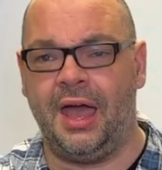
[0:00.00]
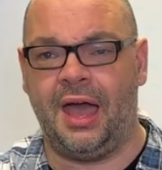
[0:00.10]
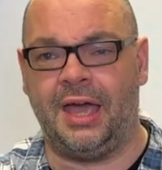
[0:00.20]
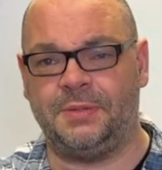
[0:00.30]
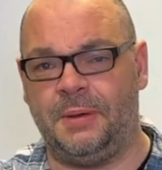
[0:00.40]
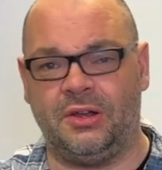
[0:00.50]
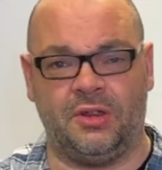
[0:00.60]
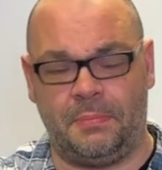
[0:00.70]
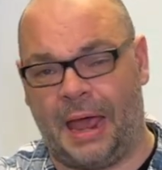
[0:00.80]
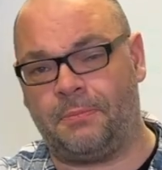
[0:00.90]
Uh, he's been on
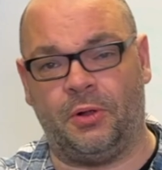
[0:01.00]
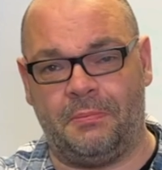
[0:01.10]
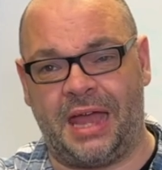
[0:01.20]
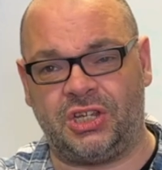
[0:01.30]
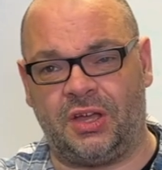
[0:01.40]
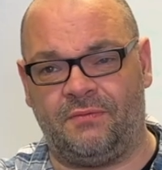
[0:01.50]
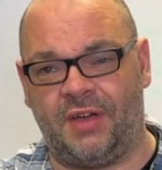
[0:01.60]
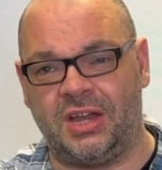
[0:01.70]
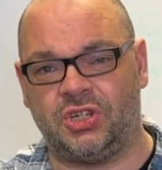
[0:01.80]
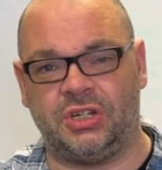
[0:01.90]
the Blackpool Magic
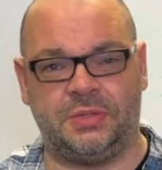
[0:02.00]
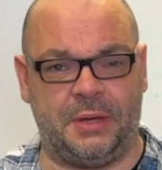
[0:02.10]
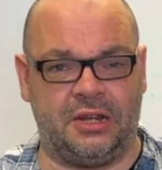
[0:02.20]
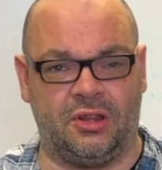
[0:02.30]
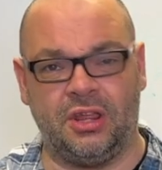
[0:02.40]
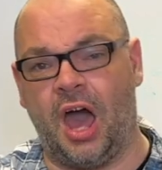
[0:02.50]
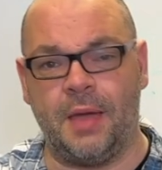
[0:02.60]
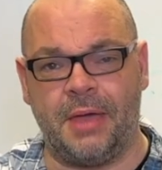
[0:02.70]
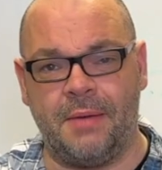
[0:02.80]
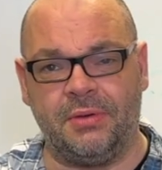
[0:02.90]
convention. He's been on the
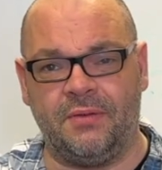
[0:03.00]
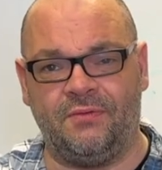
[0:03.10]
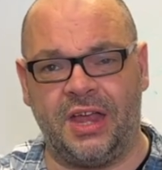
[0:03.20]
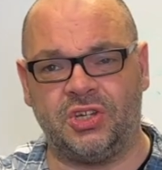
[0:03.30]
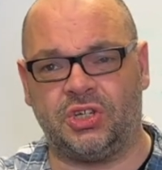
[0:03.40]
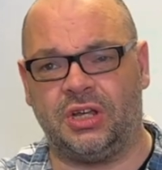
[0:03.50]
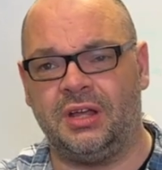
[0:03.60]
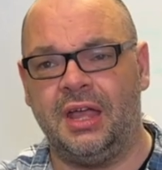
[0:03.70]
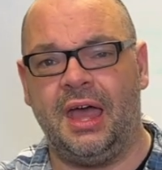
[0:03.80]
IBM convention.